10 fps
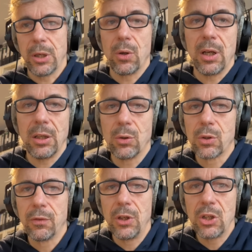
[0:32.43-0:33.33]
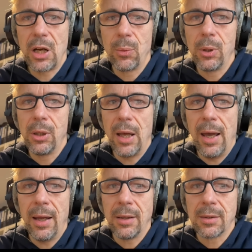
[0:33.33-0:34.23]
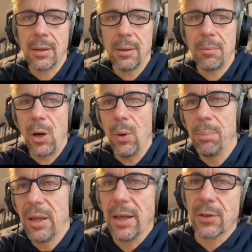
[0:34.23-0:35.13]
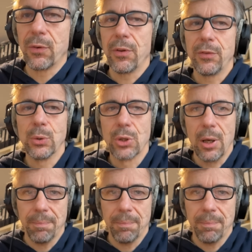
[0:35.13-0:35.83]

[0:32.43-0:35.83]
on at Egosoft in general and our plans for the future.